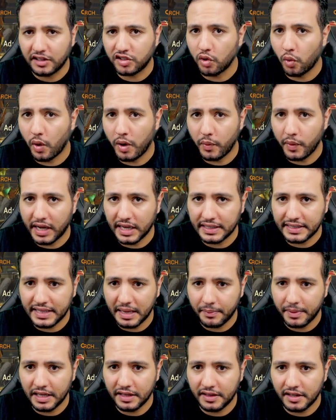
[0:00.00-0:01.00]
So when we cast
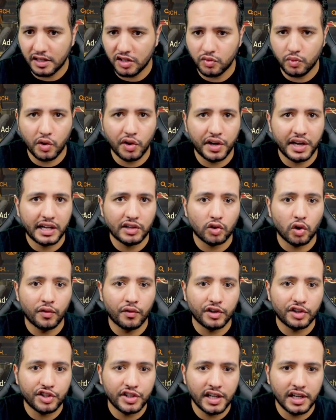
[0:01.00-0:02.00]
abilities, we're gonna get
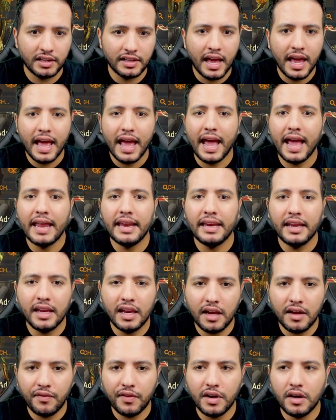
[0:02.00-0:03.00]
over shield, and
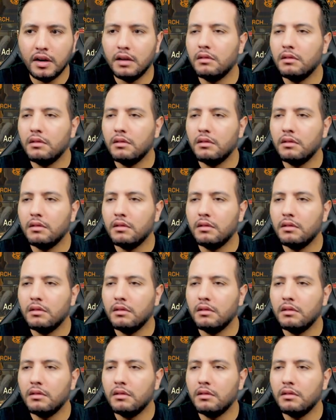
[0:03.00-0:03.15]
even